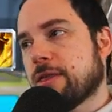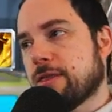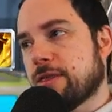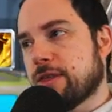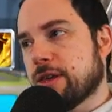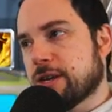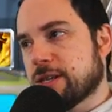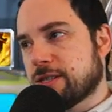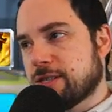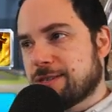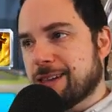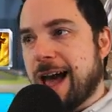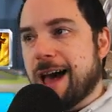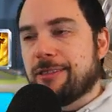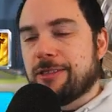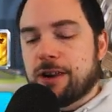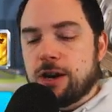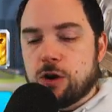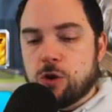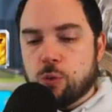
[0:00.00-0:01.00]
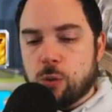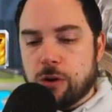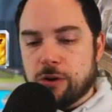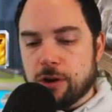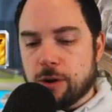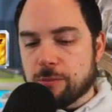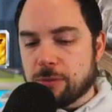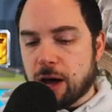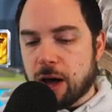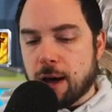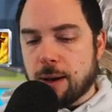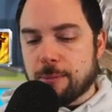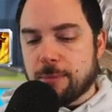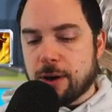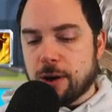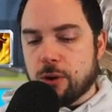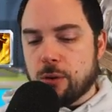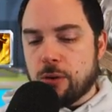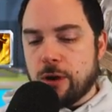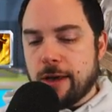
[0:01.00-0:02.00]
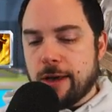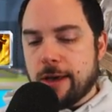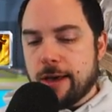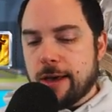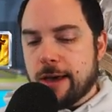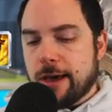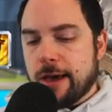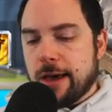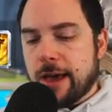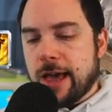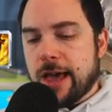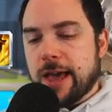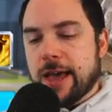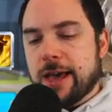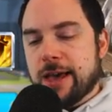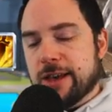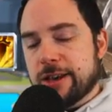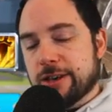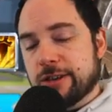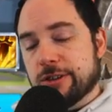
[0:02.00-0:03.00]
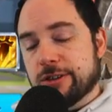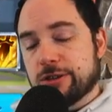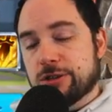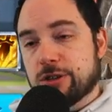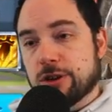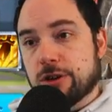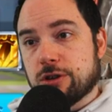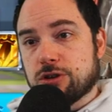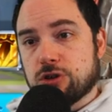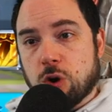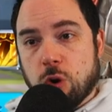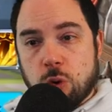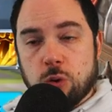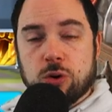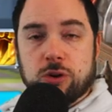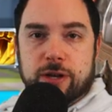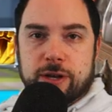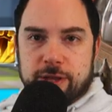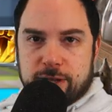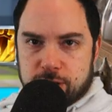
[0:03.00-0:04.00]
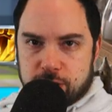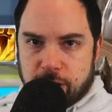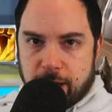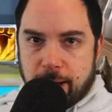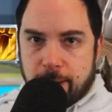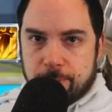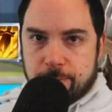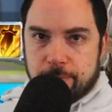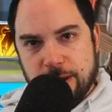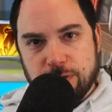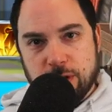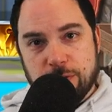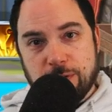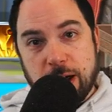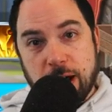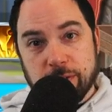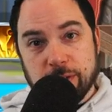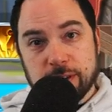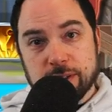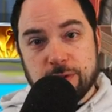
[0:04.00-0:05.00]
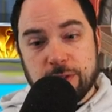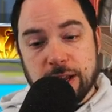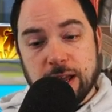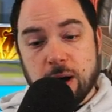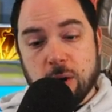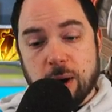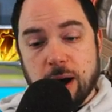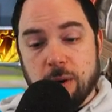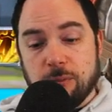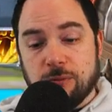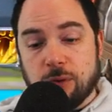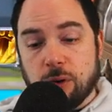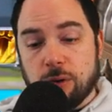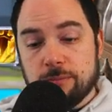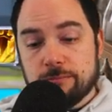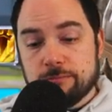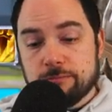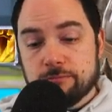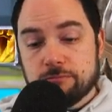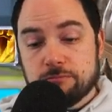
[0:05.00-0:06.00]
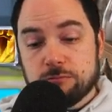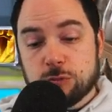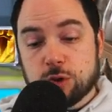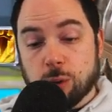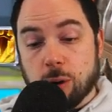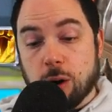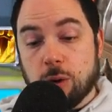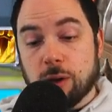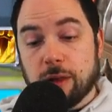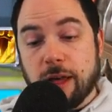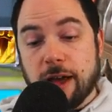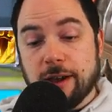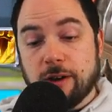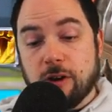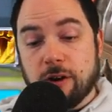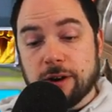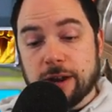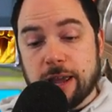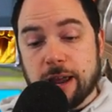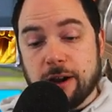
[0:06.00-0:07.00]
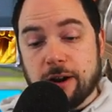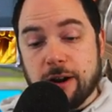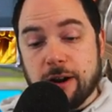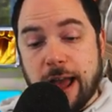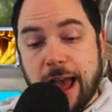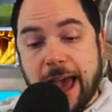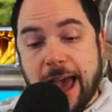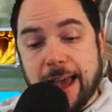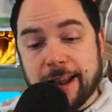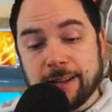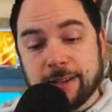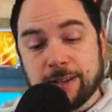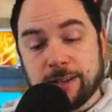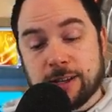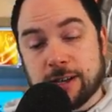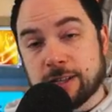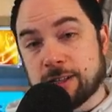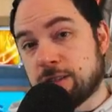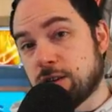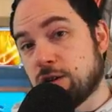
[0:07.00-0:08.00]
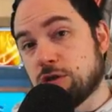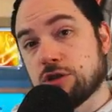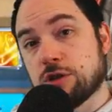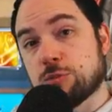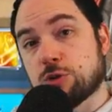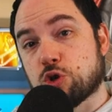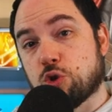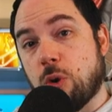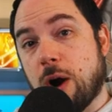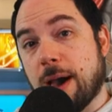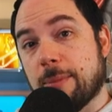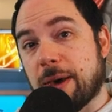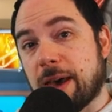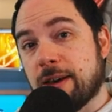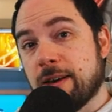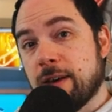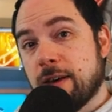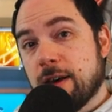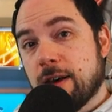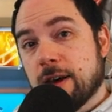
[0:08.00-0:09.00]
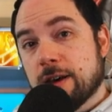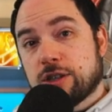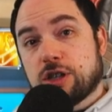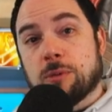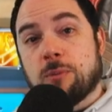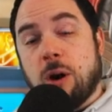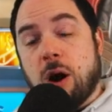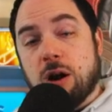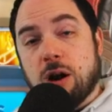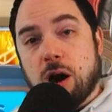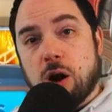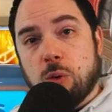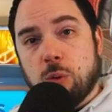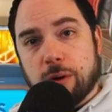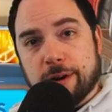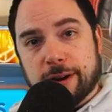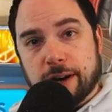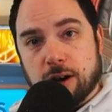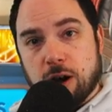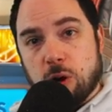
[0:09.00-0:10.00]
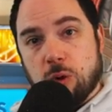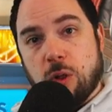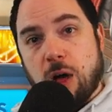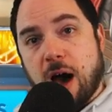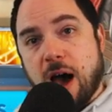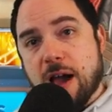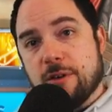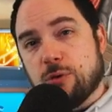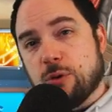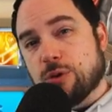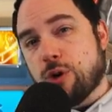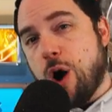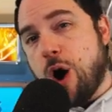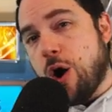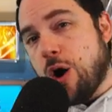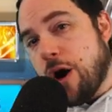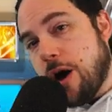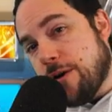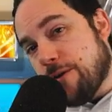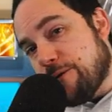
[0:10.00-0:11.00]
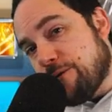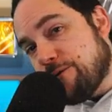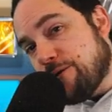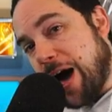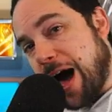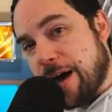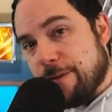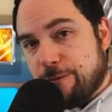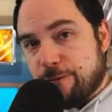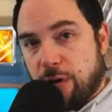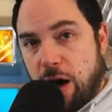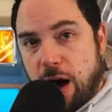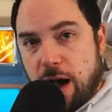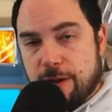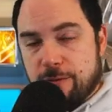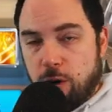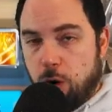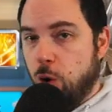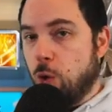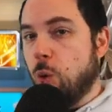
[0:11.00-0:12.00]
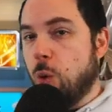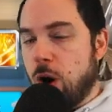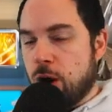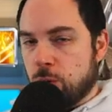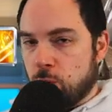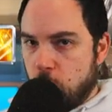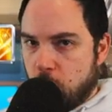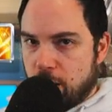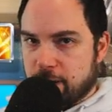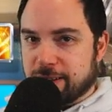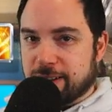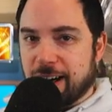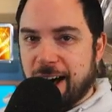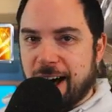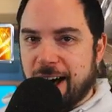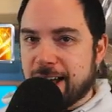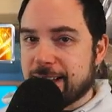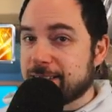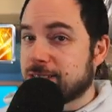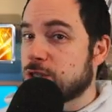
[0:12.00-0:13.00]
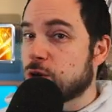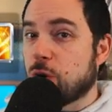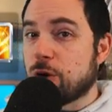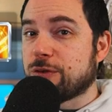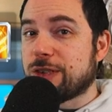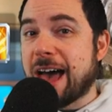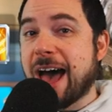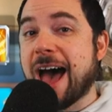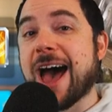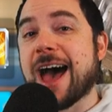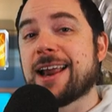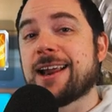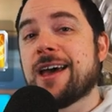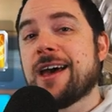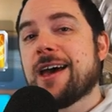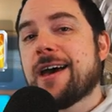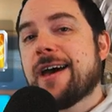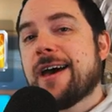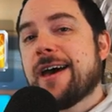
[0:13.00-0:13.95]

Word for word: the Saladin William combo is totally the jam. If you found this video helpful, throw a like on here and consider subscribing. Tomorrow, we're going to go live with our 5511 guide. So if you had